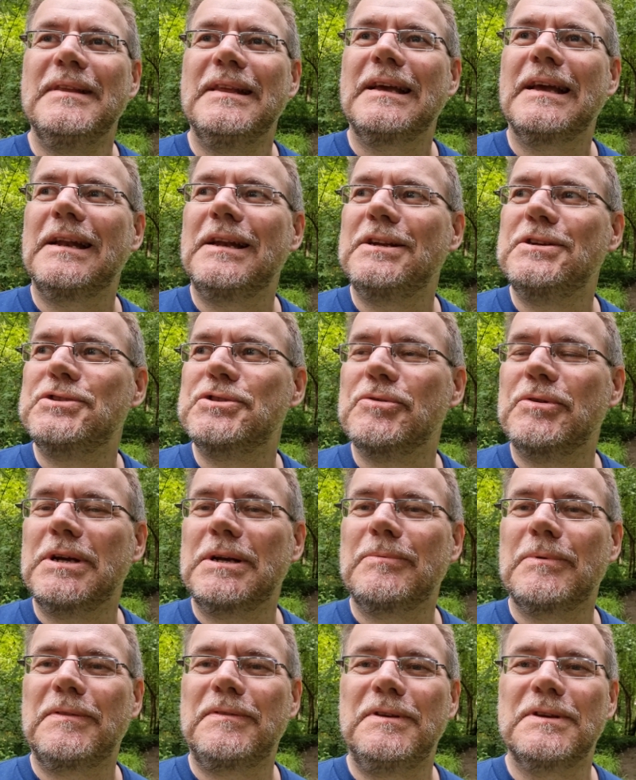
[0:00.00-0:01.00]
you can enjoy
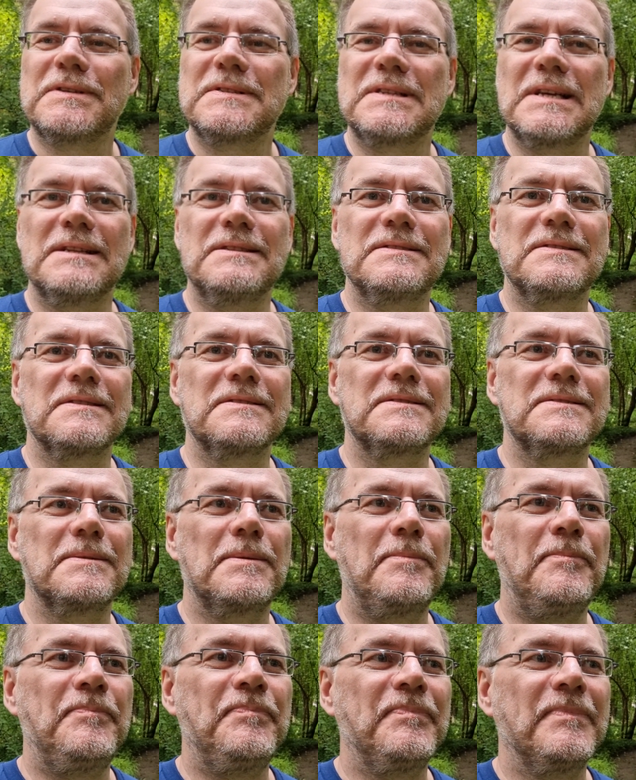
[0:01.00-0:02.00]
it with your senses.
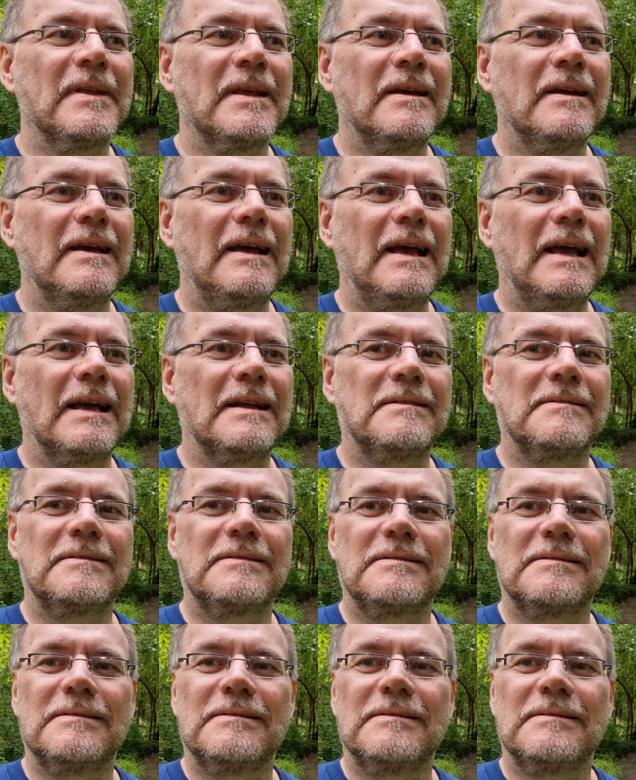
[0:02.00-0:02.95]
And